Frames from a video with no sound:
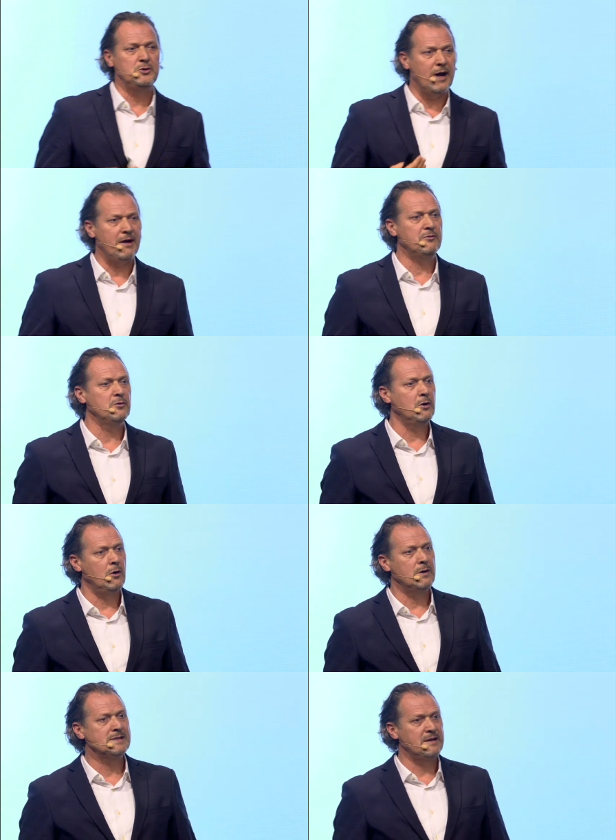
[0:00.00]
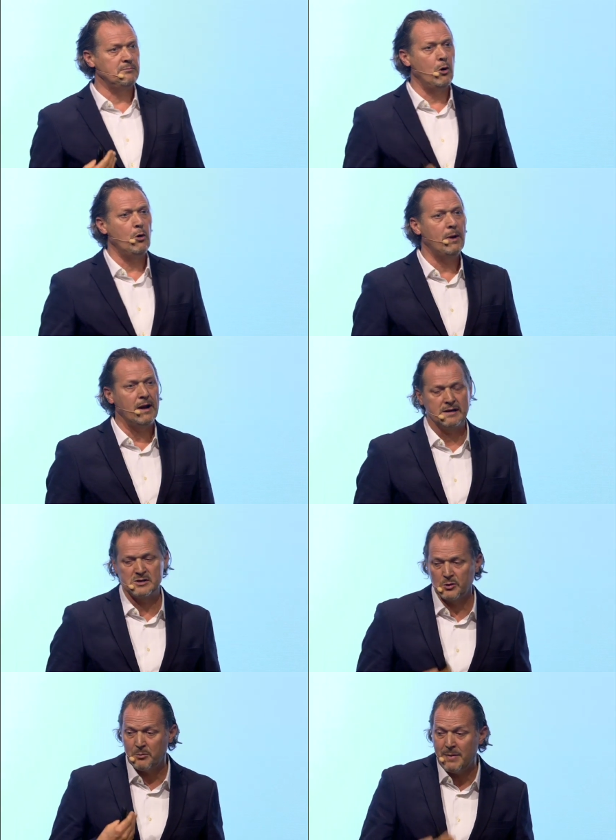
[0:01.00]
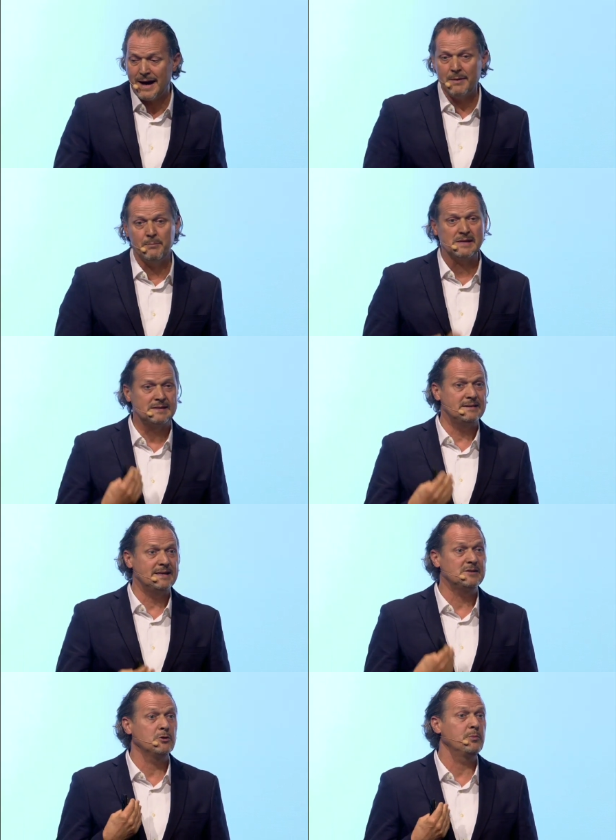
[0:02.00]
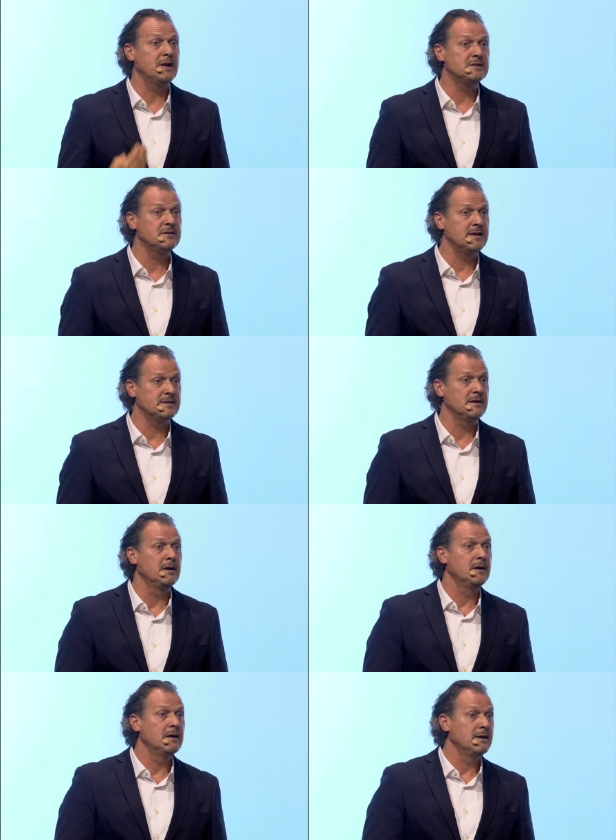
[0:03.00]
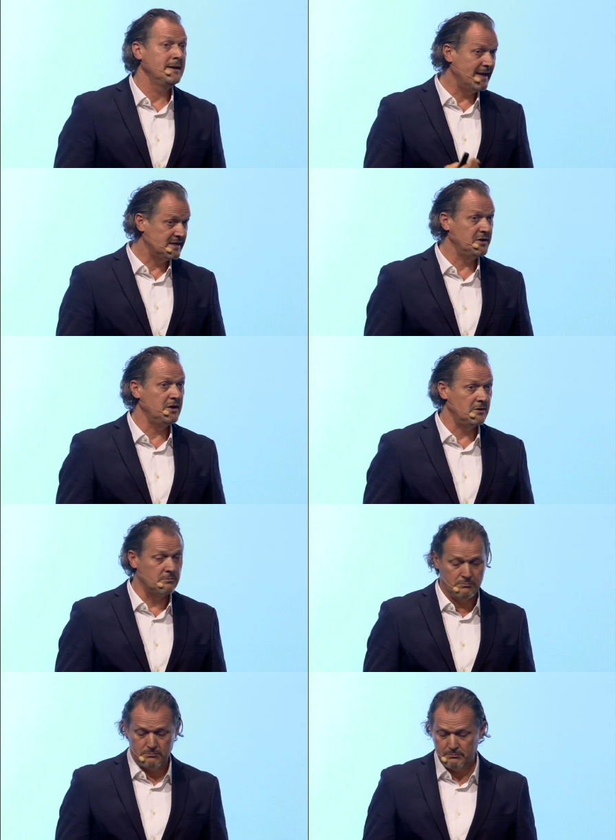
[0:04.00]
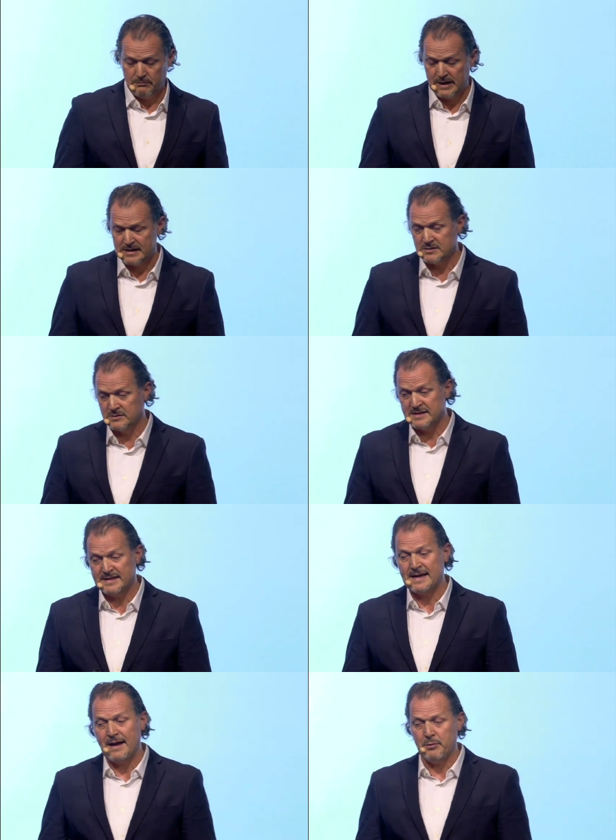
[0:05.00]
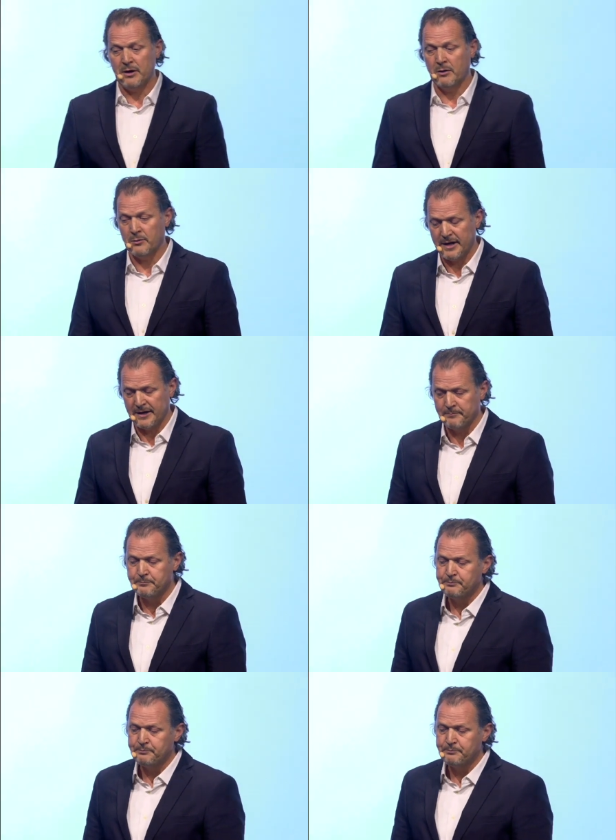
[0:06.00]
you have to know is that mobile is going to bypass the desktop internet next year. Yeah, so this is happening already.